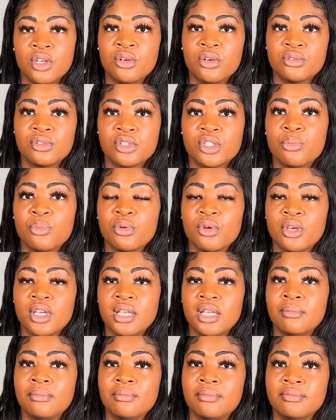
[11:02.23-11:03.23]

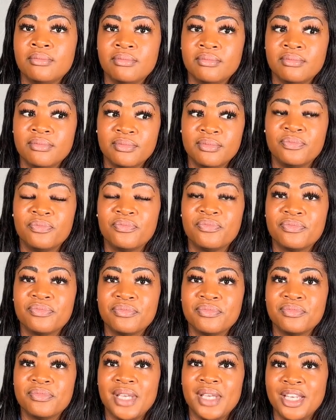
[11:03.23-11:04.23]
supreme
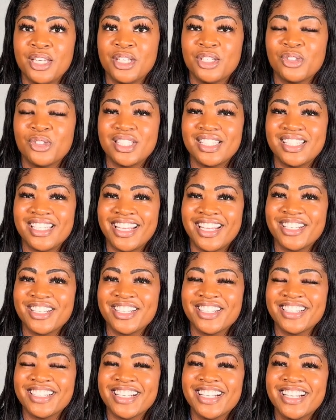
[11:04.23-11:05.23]
industry standard